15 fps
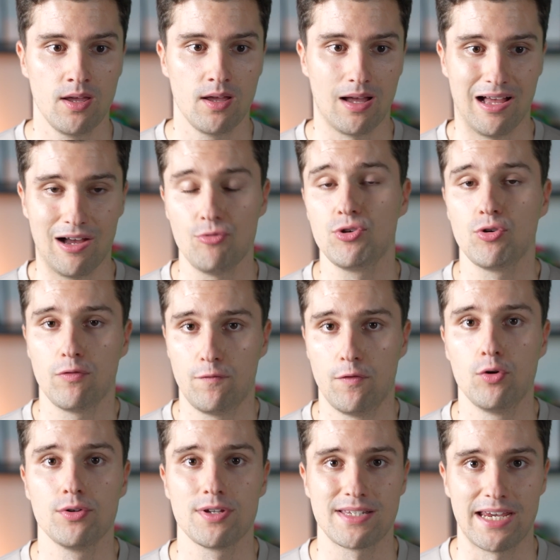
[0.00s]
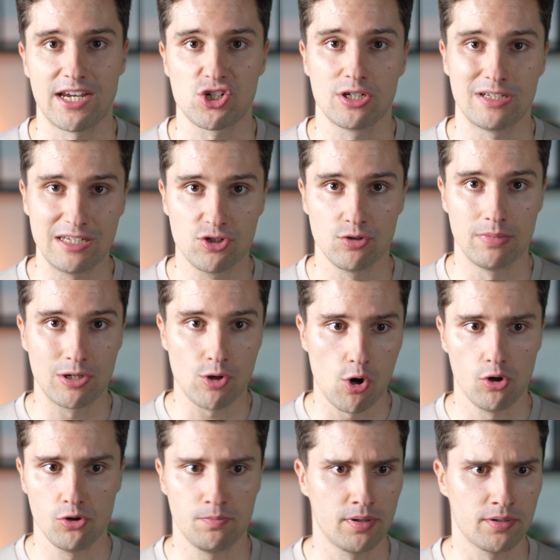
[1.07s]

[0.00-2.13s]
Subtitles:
how your folders actually need to be called,